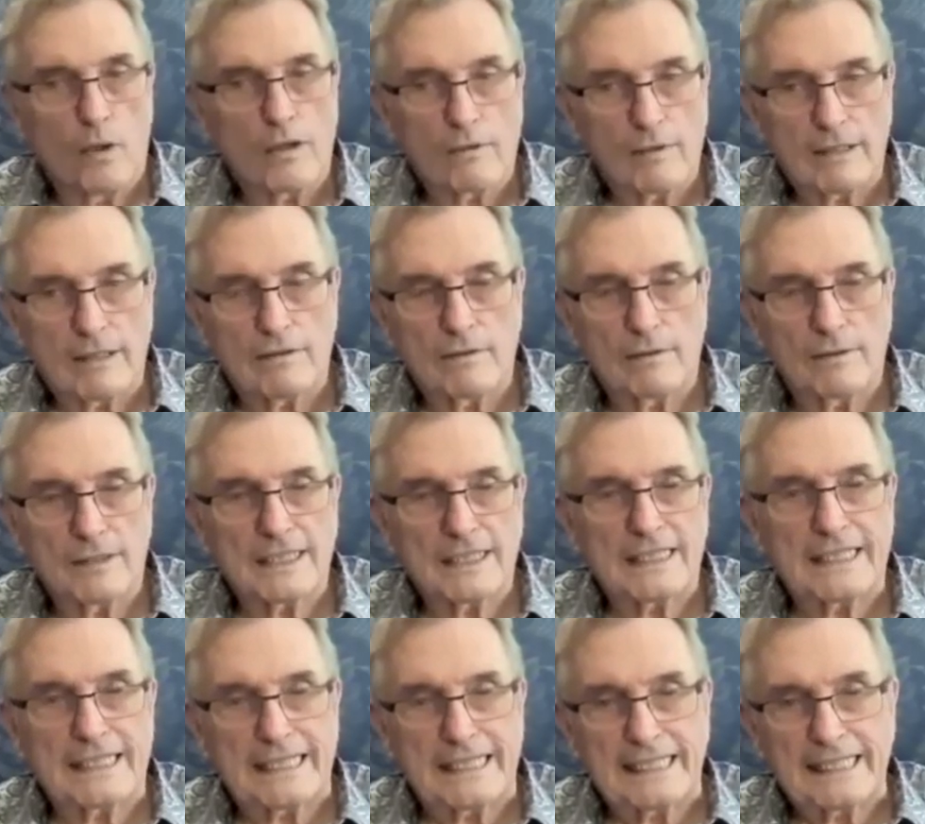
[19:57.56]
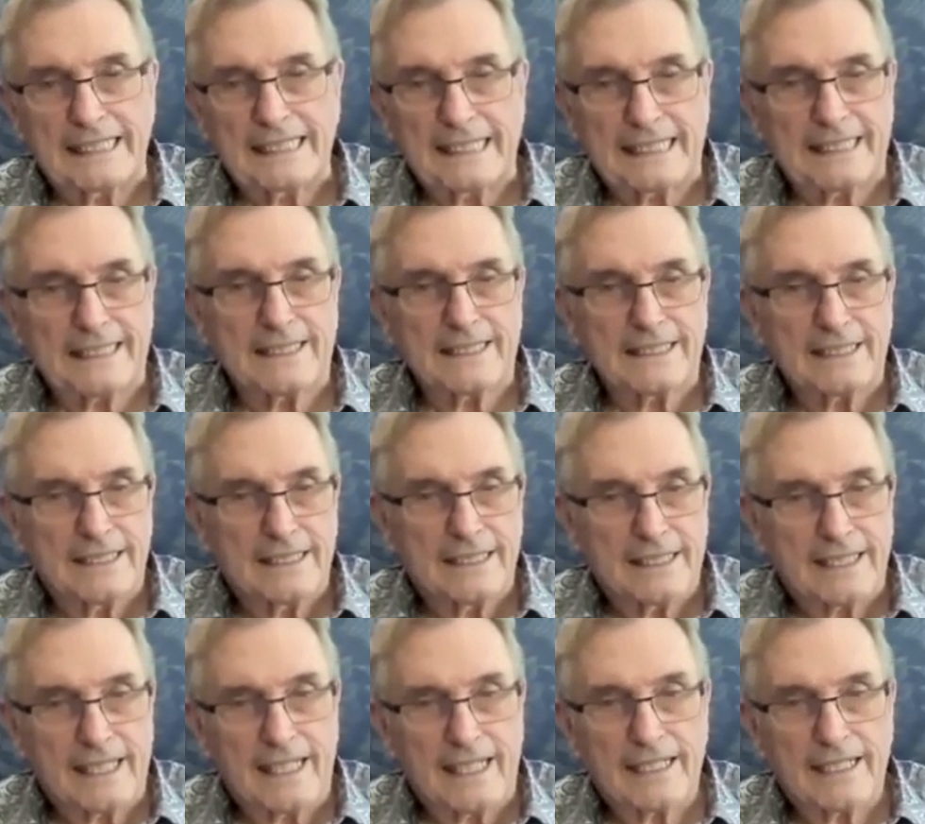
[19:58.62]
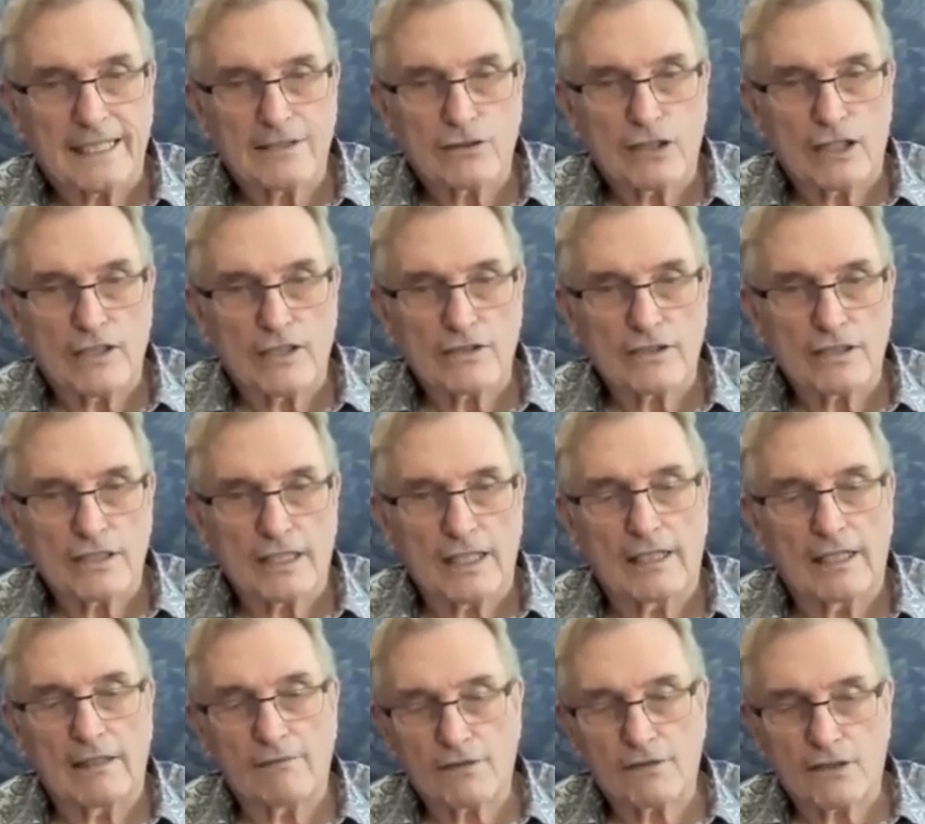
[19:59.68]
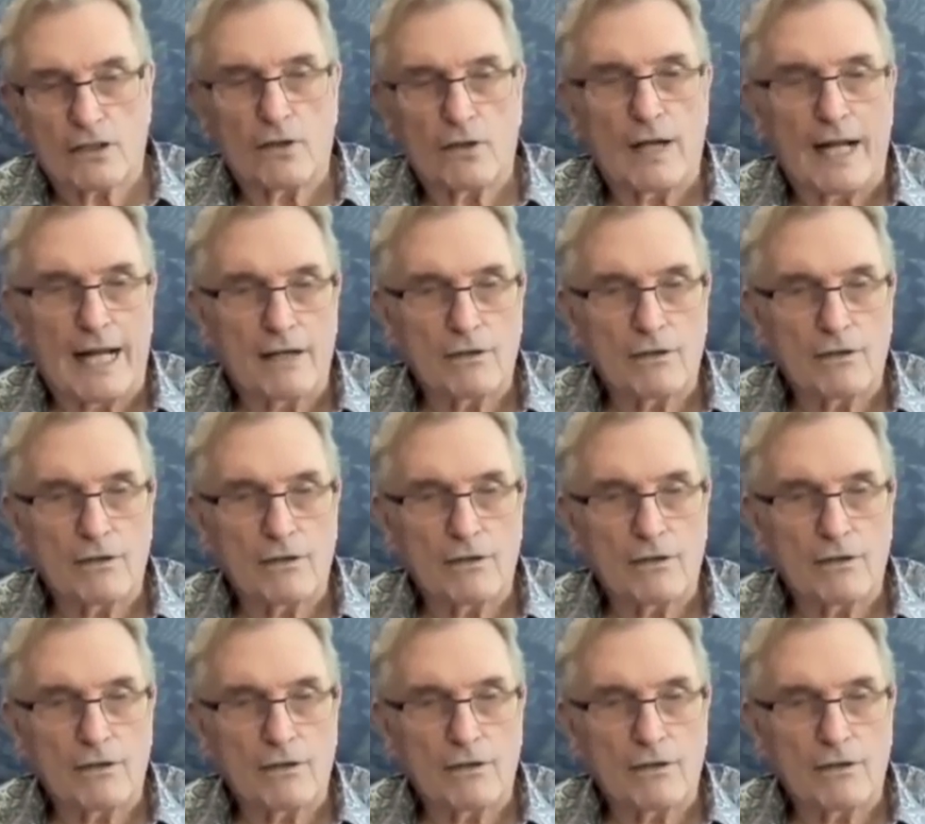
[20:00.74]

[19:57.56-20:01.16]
do I do with it? Can I change it? And if so, how